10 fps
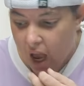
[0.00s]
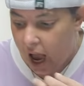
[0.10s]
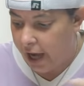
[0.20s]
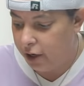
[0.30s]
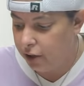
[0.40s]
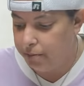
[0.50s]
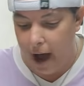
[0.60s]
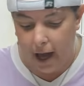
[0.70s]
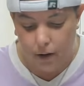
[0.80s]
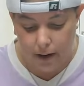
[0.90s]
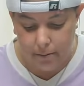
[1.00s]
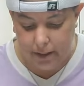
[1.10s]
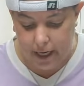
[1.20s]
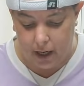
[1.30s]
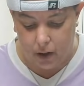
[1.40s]
I use bottle and
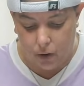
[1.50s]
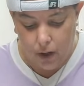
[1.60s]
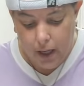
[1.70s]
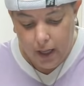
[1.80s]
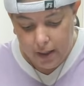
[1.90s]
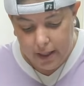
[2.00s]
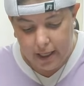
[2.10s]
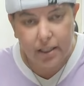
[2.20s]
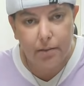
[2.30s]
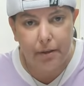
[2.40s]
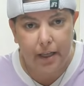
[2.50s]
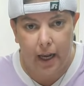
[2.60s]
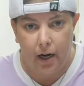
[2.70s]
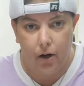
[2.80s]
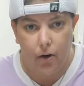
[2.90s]
botanical. This is
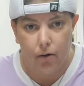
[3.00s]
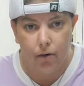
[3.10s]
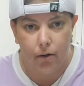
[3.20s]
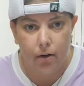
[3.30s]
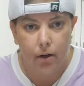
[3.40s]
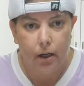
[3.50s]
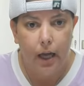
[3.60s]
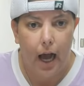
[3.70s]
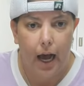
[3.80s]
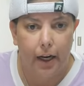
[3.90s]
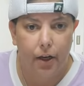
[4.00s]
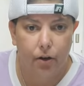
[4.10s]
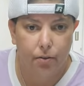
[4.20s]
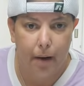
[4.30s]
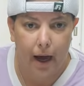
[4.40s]
botanical. I didn't
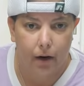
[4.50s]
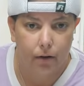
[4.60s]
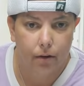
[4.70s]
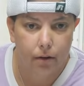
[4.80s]
use bottle.